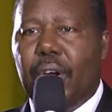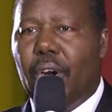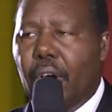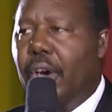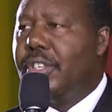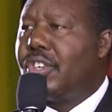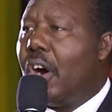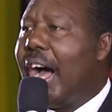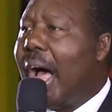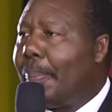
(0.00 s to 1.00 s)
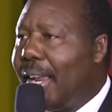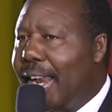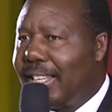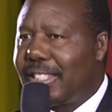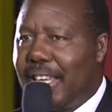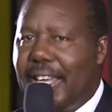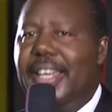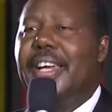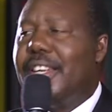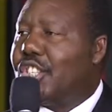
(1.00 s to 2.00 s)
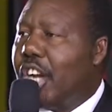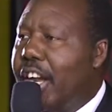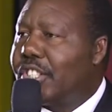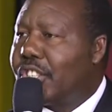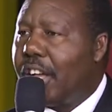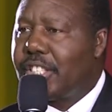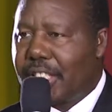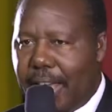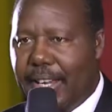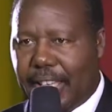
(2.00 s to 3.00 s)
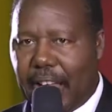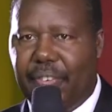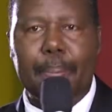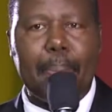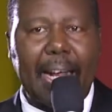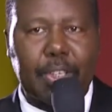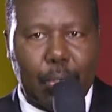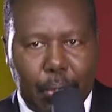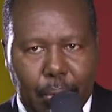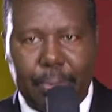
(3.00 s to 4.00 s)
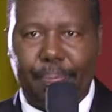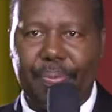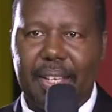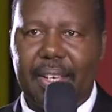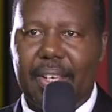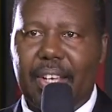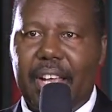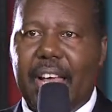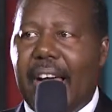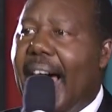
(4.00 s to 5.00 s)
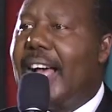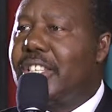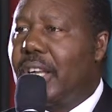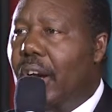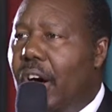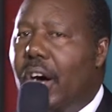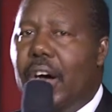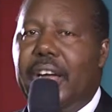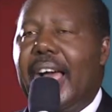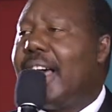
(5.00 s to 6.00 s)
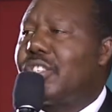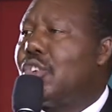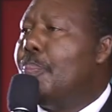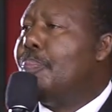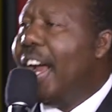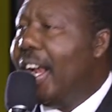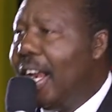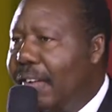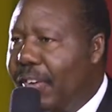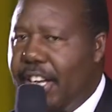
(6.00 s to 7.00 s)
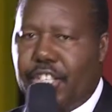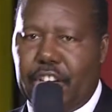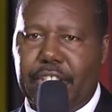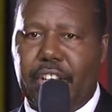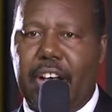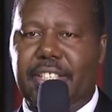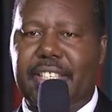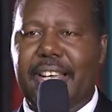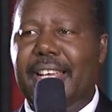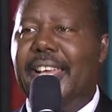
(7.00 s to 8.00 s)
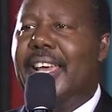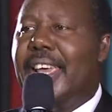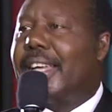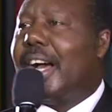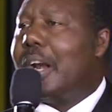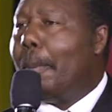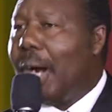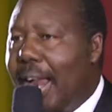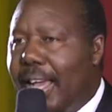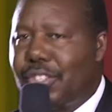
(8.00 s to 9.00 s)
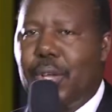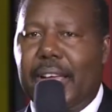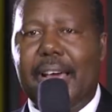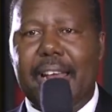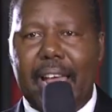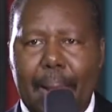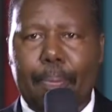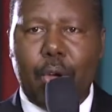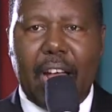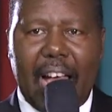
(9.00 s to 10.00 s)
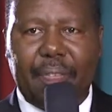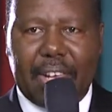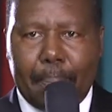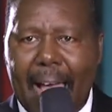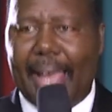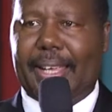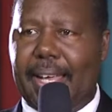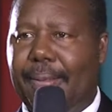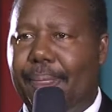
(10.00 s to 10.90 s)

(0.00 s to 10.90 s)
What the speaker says: you lose your happiness, Jesus can give it back to you. As long as you believe in Jesus, he can bless you, he can help you have it back.